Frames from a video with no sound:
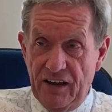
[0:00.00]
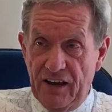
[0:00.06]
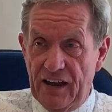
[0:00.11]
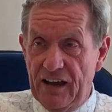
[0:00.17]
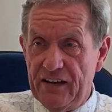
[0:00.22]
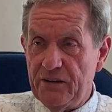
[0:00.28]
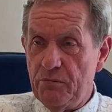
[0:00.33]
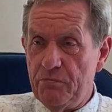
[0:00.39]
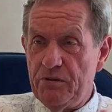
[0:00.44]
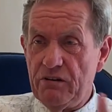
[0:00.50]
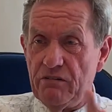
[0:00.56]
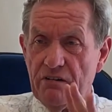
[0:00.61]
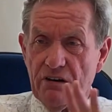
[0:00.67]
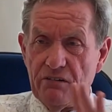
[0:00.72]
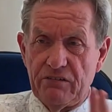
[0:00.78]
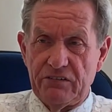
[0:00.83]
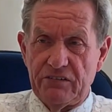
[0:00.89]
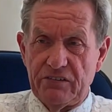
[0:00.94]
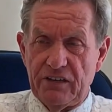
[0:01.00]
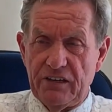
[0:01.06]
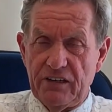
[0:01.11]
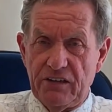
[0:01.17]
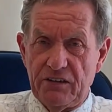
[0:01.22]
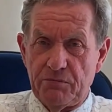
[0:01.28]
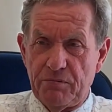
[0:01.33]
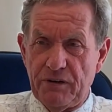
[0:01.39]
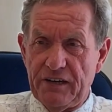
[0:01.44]
And the bureaucracy
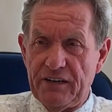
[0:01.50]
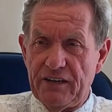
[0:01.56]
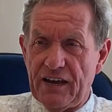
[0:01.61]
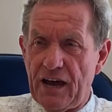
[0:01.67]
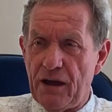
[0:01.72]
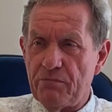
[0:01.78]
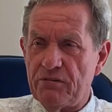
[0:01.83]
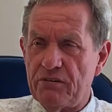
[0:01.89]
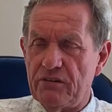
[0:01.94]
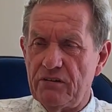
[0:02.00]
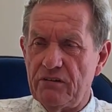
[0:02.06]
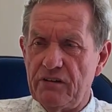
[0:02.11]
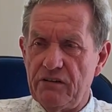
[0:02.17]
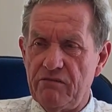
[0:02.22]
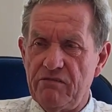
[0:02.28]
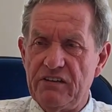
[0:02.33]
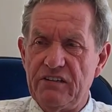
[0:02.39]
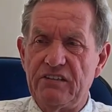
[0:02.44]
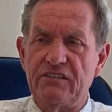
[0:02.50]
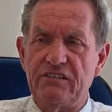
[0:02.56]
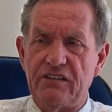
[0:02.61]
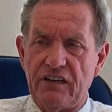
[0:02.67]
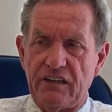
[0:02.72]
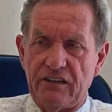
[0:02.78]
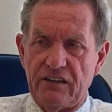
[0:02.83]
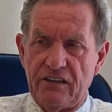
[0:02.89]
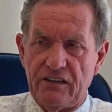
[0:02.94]
has been absolutely
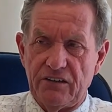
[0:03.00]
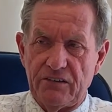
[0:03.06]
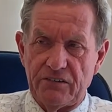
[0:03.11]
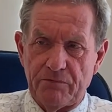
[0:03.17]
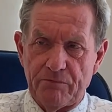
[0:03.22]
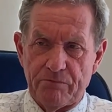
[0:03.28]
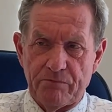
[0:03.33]
ridiculous.